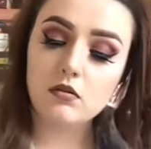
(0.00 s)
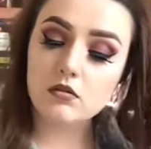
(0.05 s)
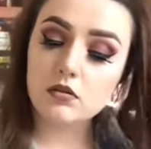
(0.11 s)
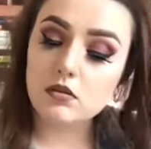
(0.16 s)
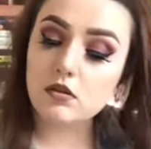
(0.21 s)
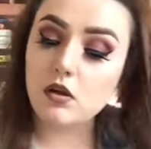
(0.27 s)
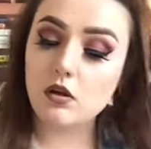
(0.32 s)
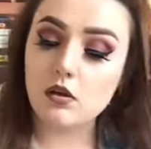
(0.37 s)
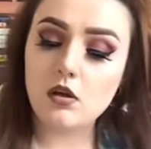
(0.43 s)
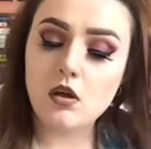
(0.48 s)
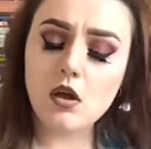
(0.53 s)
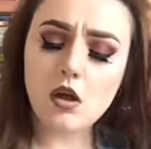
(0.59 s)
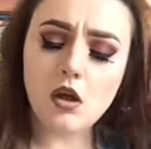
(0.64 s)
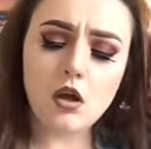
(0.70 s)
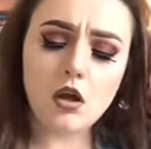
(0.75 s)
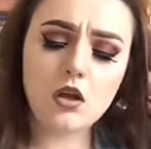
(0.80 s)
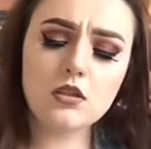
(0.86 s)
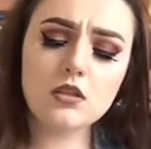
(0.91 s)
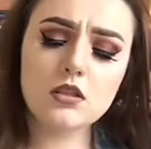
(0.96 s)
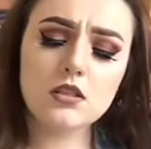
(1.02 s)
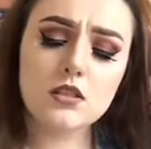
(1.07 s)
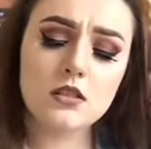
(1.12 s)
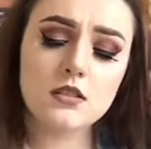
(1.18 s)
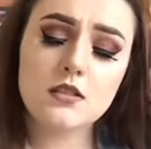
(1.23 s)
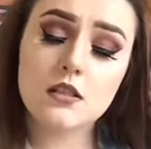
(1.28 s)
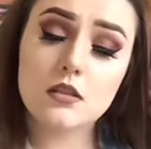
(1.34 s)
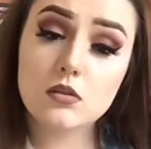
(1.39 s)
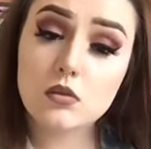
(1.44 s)
So,
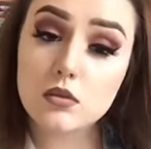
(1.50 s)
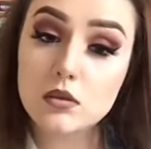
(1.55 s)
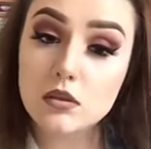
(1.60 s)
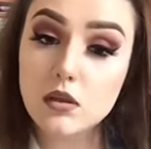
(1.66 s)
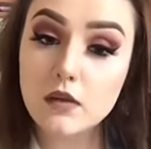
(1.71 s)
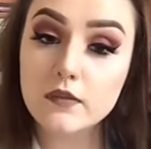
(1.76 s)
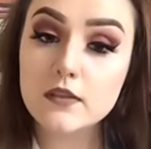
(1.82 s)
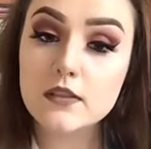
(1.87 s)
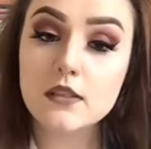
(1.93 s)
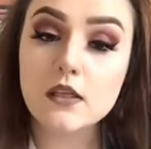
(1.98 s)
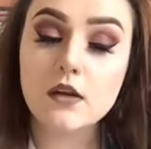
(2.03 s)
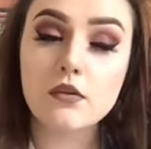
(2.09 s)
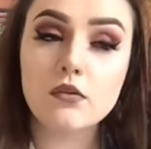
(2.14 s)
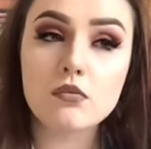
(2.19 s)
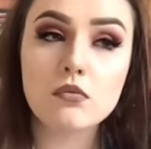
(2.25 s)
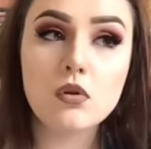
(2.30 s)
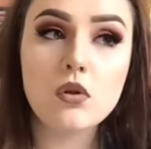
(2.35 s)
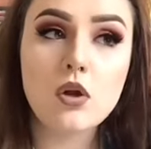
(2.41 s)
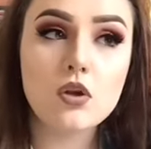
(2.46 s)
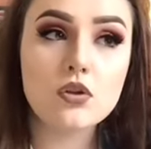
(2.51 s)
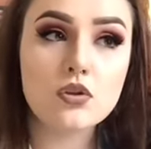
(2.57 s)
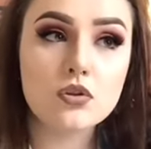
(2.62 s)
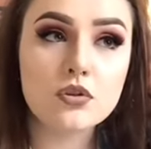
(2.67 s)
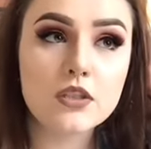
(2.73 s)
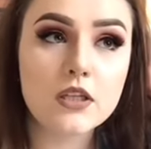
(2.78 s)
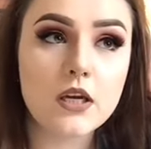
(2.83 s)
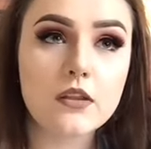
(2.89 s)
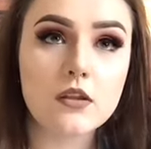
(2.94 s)
Utterson sees all the servants together, all
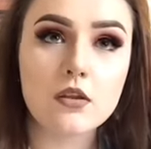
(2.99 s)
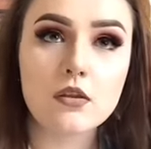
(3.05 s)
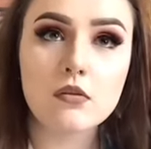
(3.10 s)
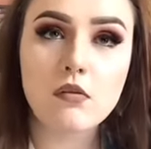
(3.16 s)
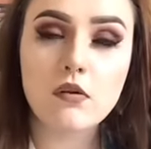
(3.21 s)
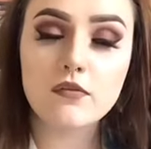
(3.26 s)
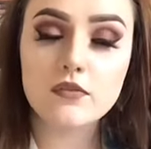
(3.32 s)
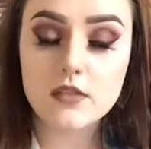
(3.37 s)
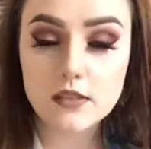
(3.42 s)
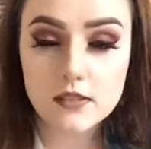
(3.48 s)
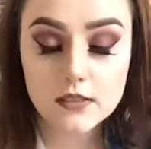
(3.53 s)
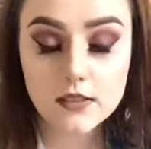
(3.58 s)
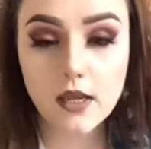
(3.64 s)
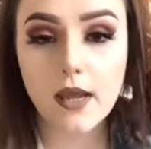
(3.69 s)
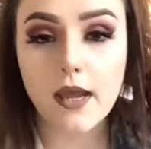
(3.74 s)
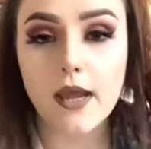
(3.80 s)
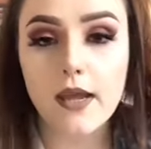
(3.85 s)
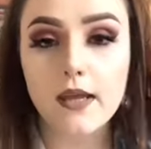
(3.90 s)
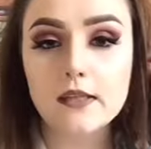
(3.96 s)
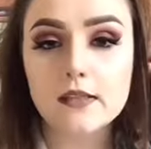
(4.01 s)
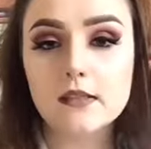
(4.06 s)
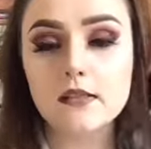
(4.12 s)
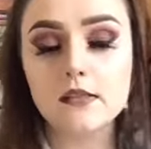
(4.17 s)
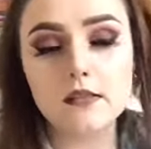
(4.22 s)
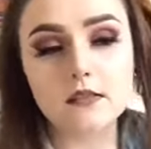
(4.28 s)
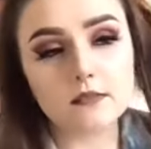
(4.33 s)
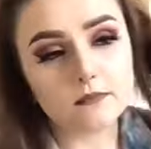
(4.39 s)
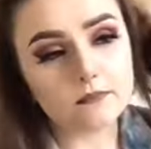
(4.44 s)
huddled together. They're obviously scared.
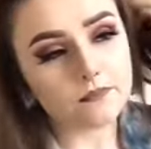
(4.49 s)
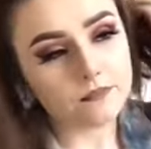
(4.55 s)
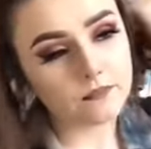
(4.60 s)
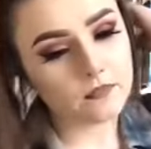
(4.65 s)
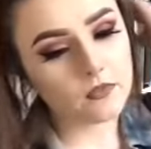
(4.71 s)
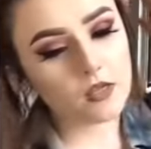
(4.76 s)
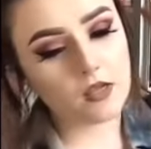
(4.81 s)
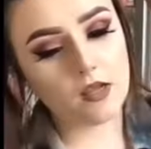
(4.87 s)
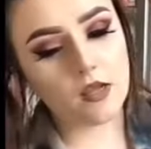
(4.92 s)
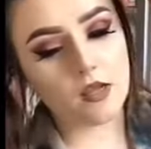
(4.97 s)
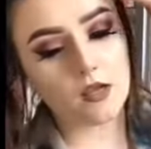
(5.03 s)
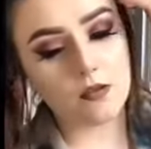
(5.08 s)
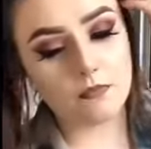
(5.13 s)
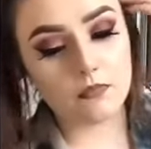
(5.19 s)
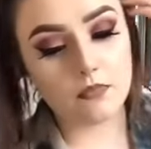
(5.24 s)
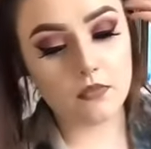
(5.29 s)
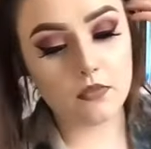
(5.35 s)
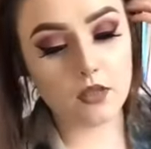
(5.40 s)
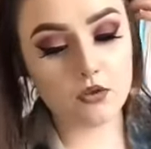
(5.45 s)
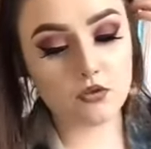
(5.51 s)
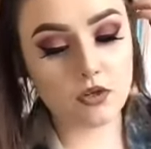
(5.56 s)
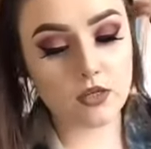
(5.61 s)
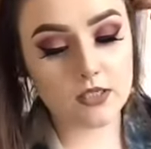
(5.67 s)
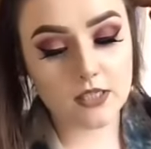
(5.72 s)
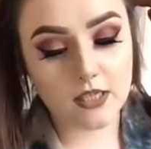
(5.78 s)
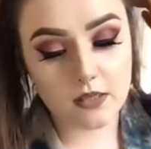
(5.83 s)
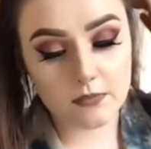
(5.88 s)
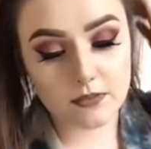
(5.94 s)
They're
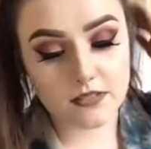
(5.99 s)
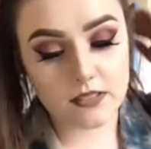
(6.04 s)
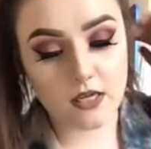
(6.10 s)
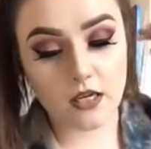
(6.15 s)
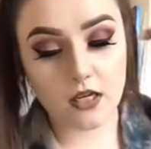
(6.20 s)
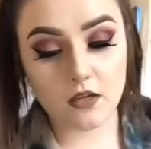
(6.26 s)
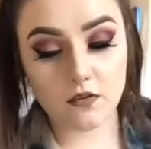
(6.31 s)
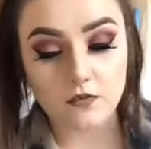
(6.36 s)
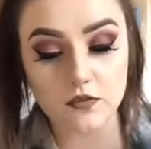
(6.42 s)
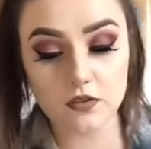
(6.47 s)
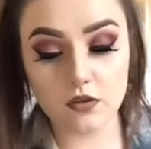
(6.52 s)
trying to keep safe.